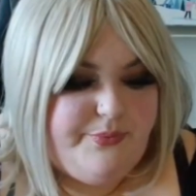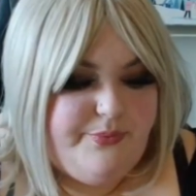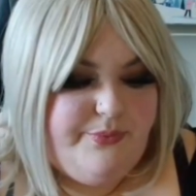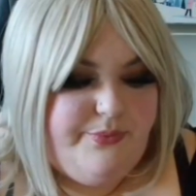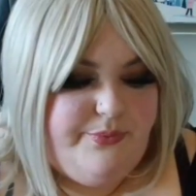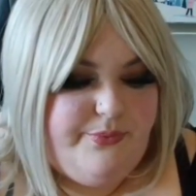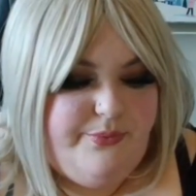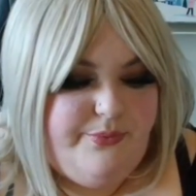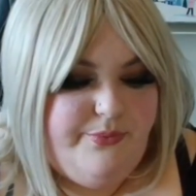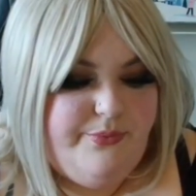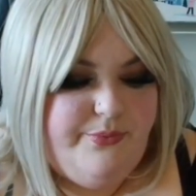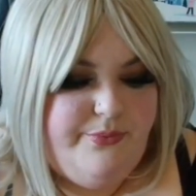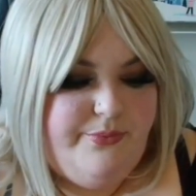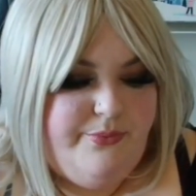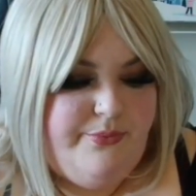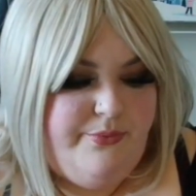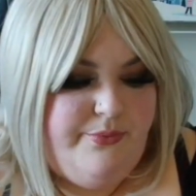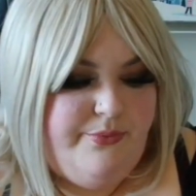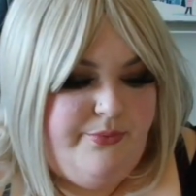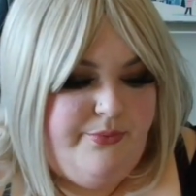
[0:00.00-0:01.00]
Something tells
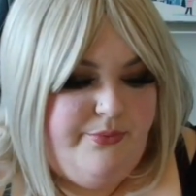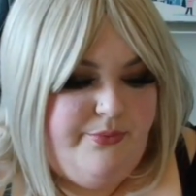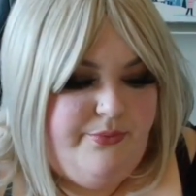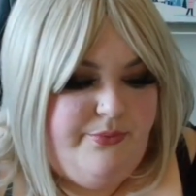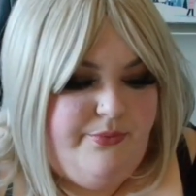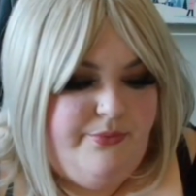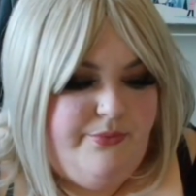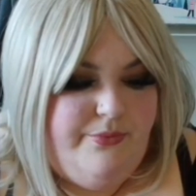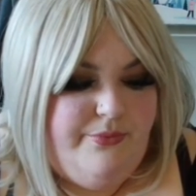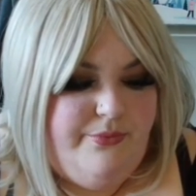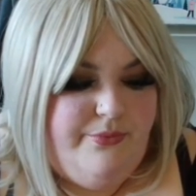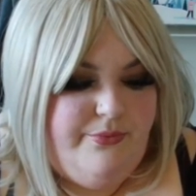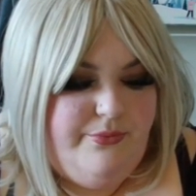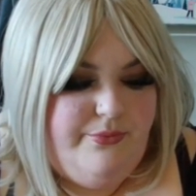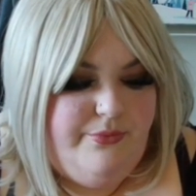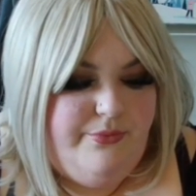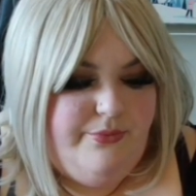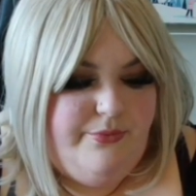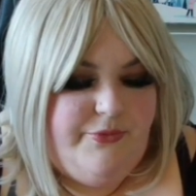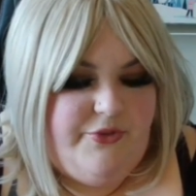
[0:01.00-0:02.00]
me you don't watch her
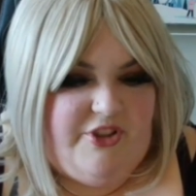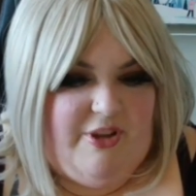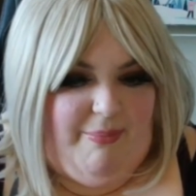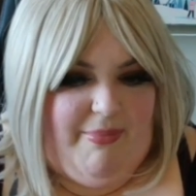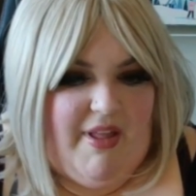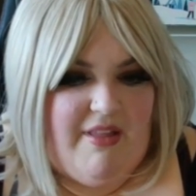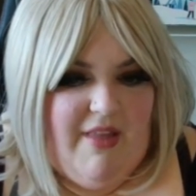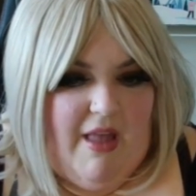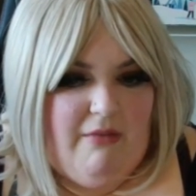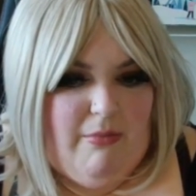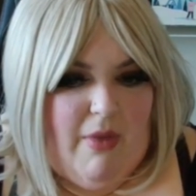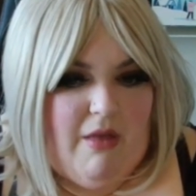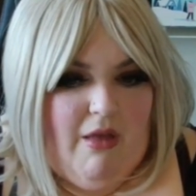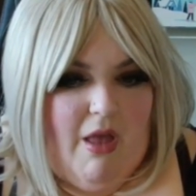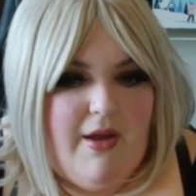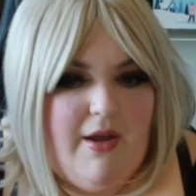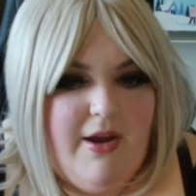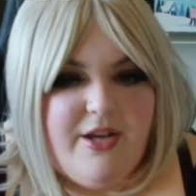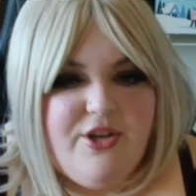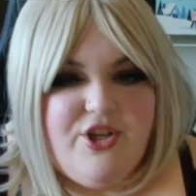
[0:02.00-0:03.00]
enough. Something tells me
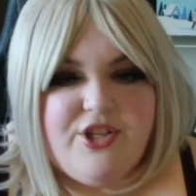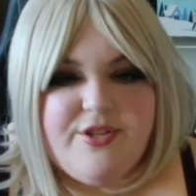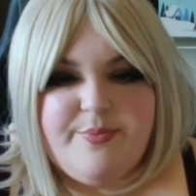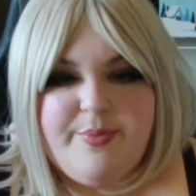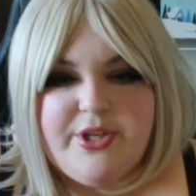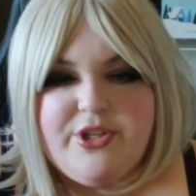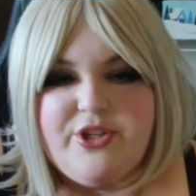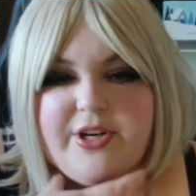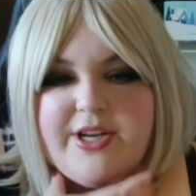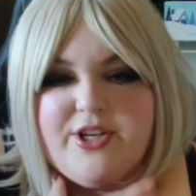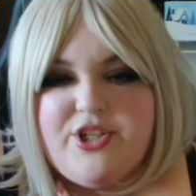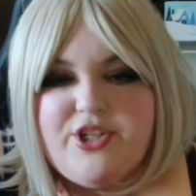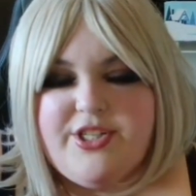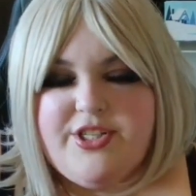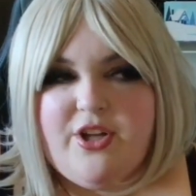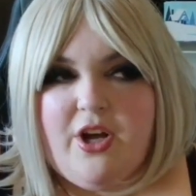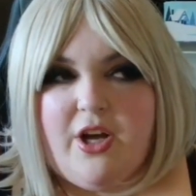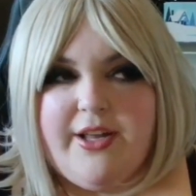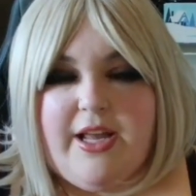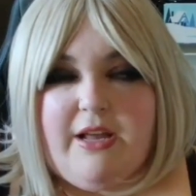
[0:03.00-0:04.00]
I could just picture as
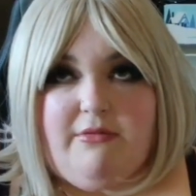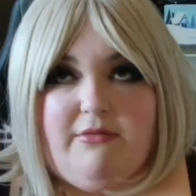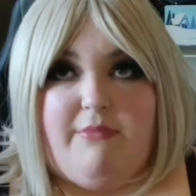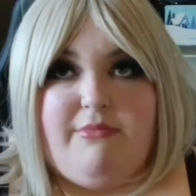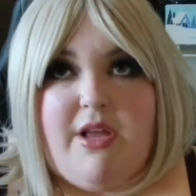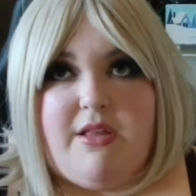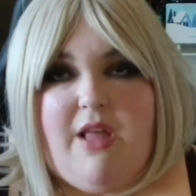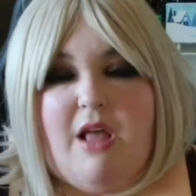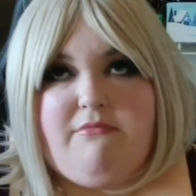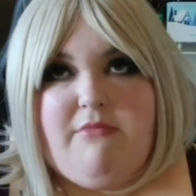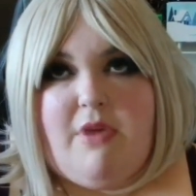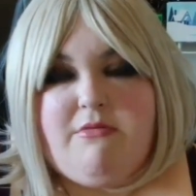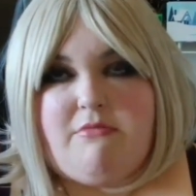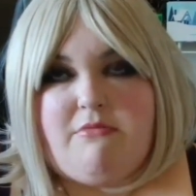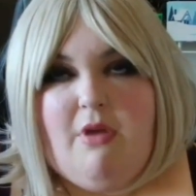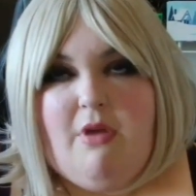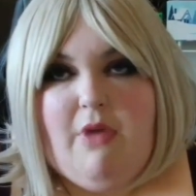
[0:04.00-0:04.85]
she's talking. Something tells me